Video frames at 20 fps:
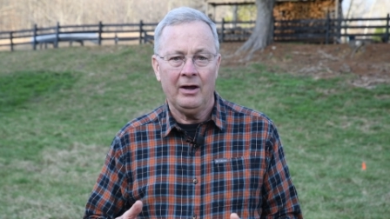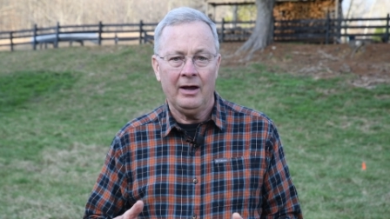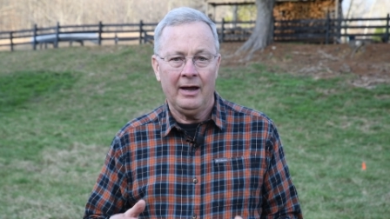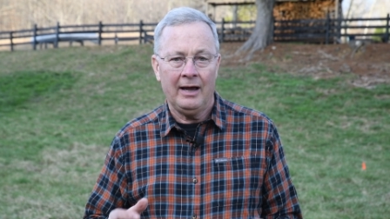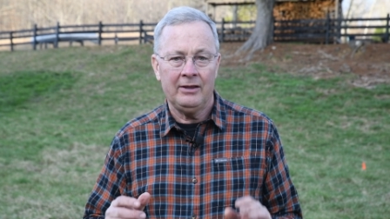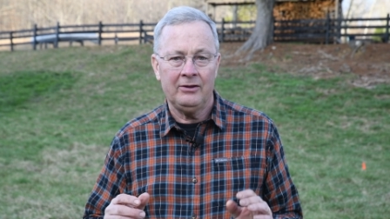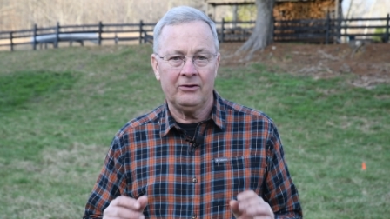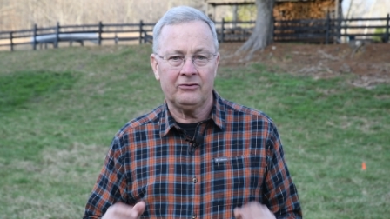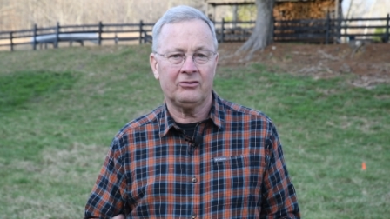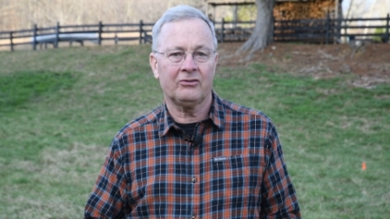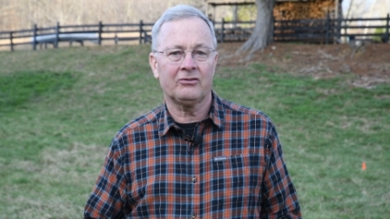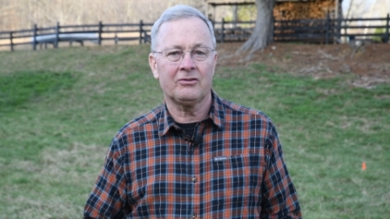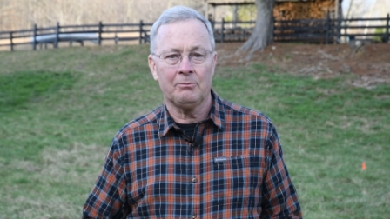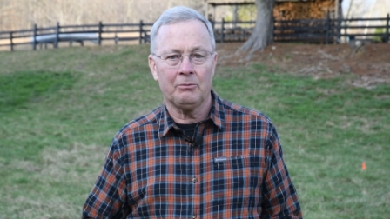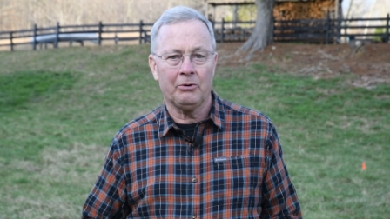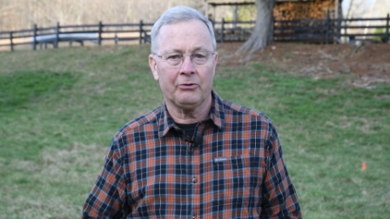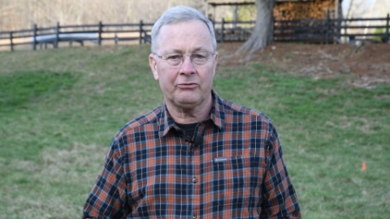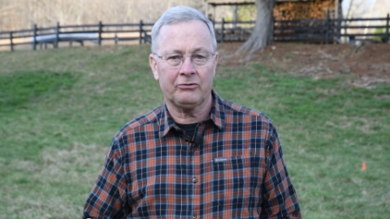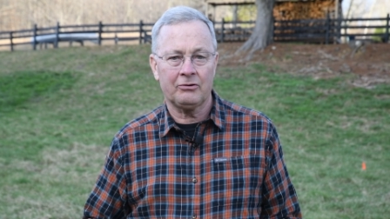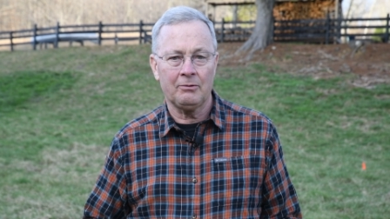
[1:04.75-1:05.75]
and this is the
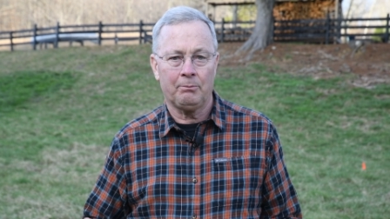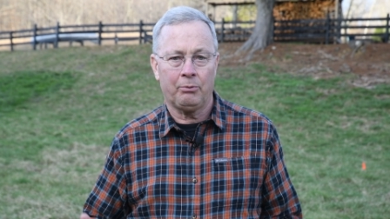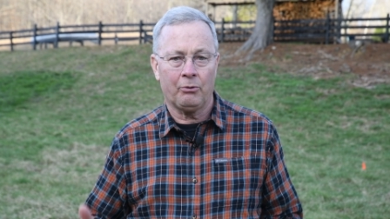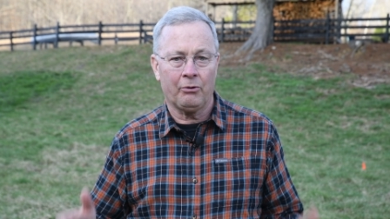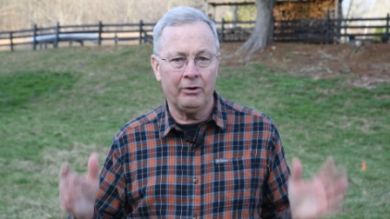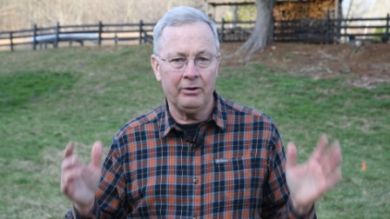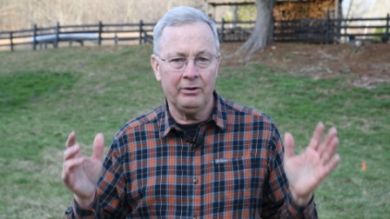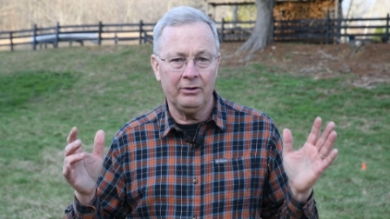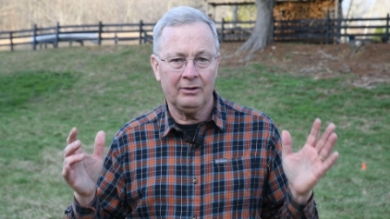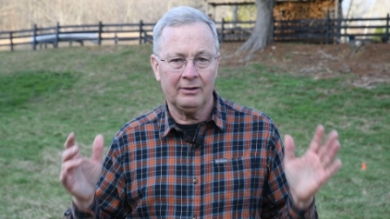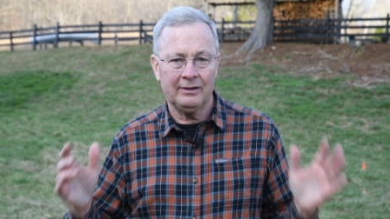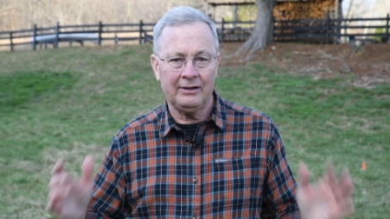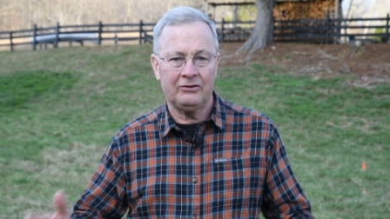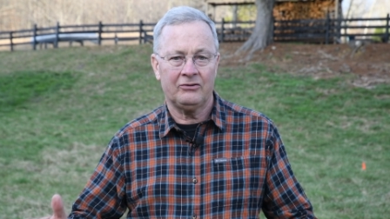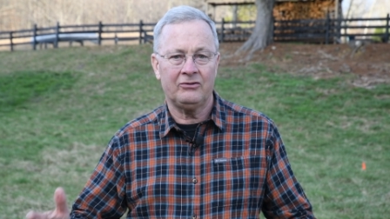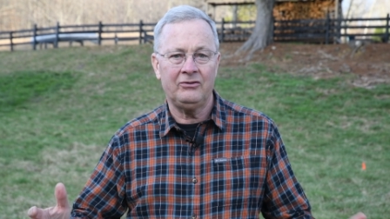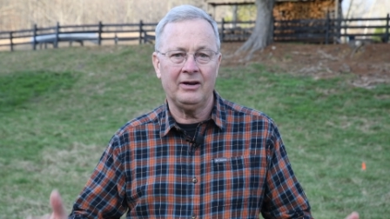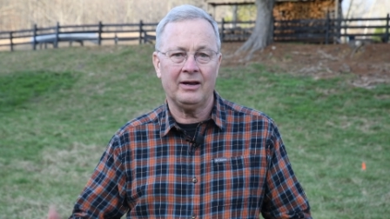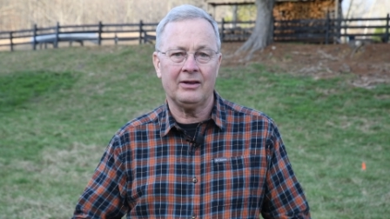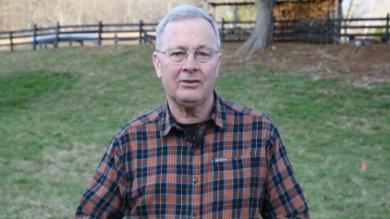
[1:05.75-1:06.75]
most important. Let's
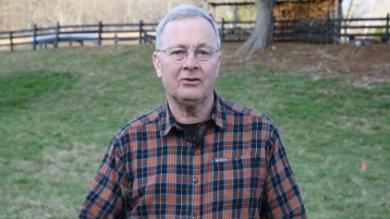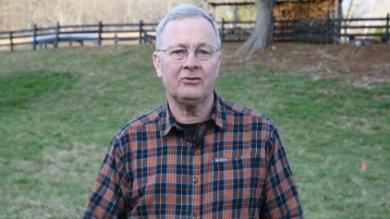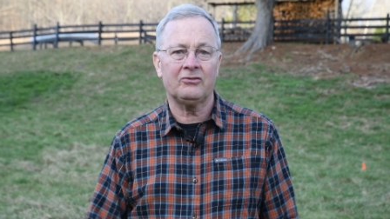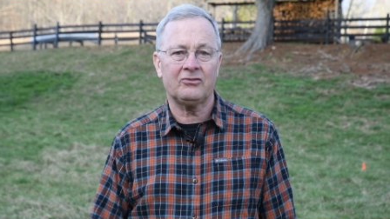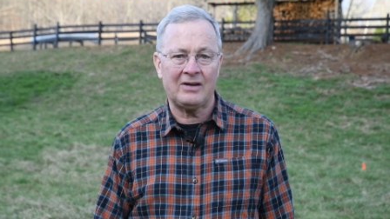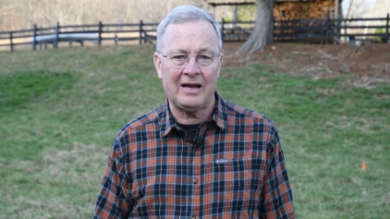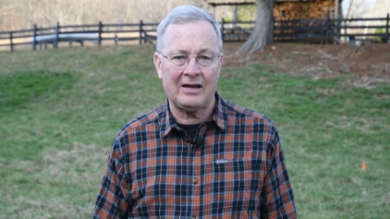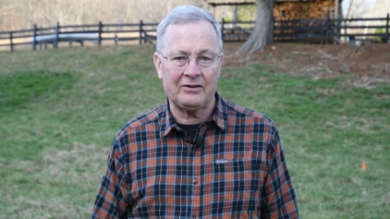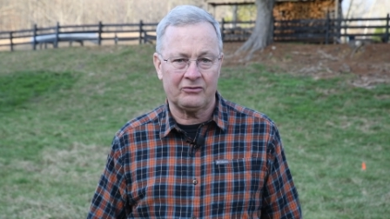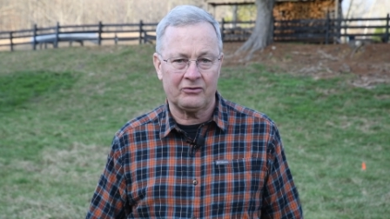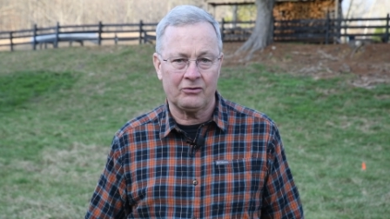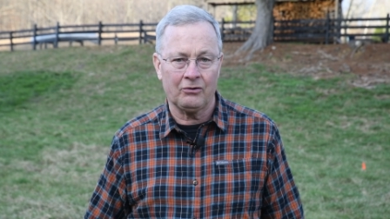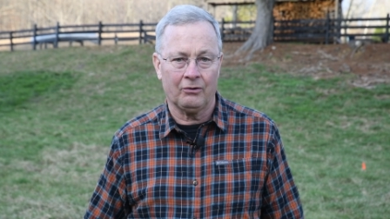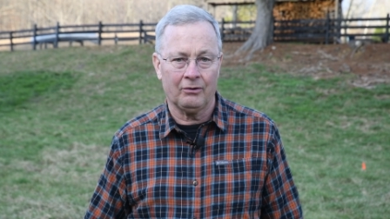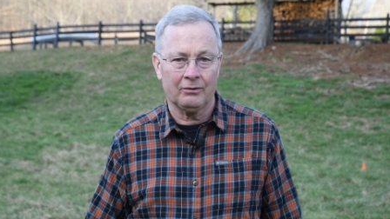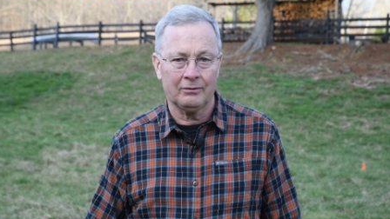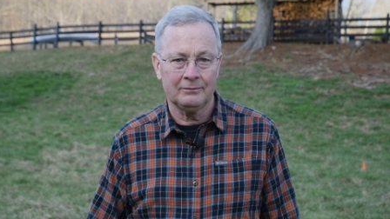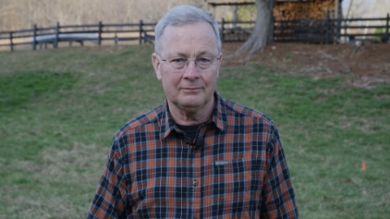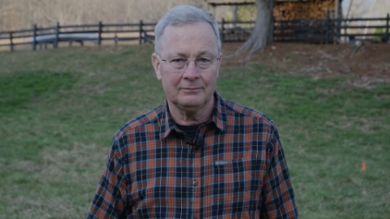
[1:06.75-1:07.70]
dig this test hole.